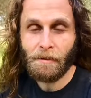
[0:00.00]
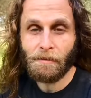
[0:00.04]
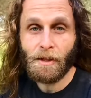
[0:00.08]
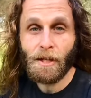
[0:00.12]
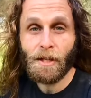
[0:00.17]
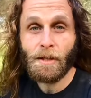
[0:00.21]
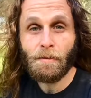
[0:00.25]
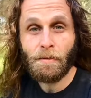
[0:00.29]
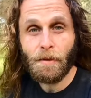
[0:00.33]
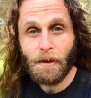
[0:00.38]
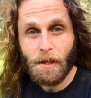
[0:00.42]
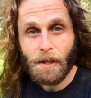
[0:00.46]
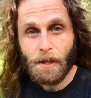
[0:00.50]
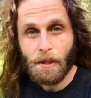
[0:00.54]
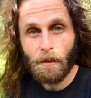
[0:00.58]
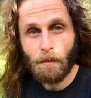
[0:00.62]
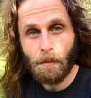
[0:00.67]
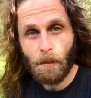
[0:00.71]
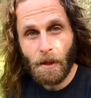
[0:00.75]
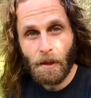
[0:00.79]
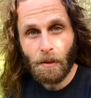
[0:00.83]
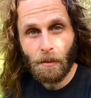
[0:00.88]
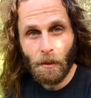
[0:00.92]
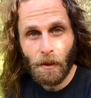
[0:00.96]
just finished a
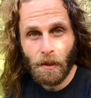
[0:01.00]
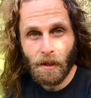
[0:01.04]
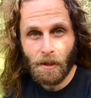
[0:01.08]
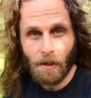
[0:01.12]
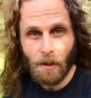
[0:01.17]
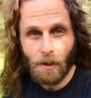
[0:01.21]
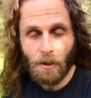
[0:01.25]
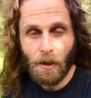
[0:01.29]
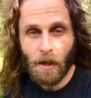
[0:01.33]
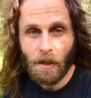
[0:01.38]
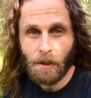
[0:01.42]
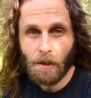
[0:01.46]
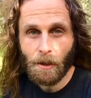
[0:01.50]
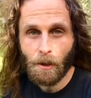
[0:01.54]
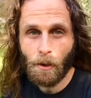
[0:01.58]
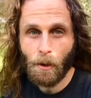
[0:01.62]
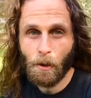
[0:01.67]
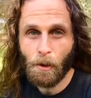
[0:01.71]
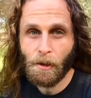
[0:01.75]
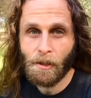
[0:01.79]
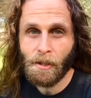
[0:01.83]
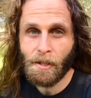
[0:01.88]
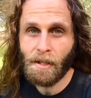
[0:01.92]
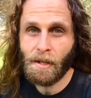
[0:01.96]
breathwork instructor
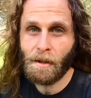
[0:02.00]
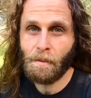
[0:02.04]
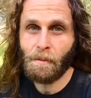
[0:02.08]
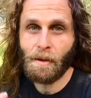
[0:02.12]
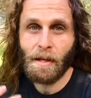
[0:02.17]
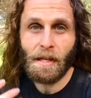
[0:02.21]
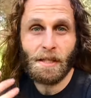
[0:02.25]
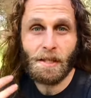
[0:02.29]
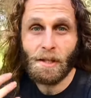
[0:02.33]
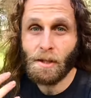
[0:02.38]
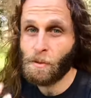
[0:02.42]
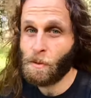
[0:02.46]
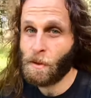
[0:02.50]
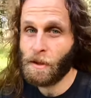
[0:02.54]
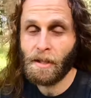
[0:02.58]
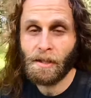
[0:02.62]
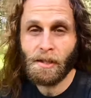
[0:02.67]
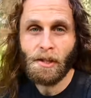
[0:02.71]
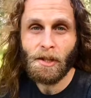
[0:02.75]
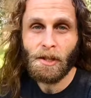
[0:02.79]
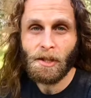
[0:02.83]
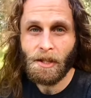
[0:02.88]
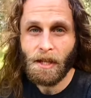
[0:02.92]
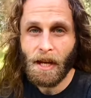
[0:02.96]
course, and I'm really just wanting
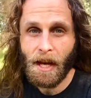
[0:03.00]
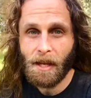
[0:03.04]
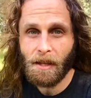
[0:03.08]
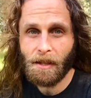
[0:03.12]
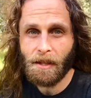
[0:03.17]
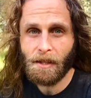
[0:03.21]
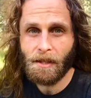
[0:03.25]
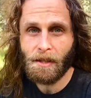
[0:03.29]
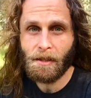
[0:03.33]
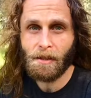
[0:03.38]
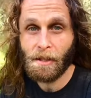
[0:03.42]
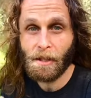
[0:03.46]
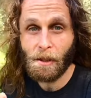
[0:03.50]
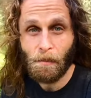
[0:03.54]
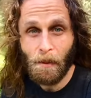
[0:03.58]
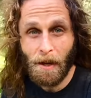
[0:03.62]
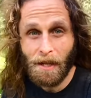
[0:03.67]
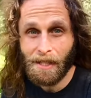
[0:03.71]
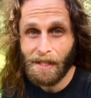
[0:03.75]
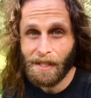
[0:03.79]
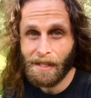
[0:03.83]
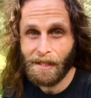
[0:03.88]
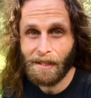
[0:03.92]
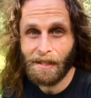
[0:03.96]
to share this,
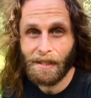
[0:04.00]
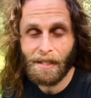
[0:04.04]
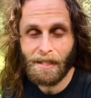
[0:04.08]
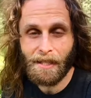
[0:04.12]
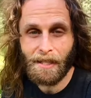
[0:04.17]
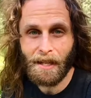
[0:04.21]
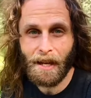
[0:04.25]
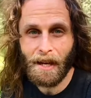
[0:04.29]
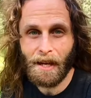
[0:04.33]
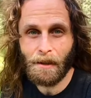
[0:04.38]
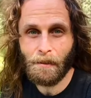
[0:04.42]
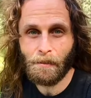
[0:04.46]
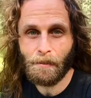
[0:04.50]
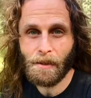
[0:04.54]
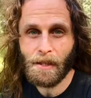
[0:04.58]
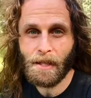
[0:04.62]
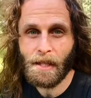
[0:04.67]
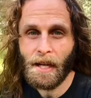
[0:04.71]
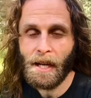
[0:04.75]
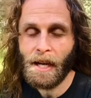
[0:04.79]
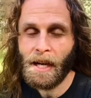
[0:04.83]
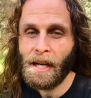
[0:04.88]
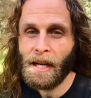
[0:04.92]
especially in these times.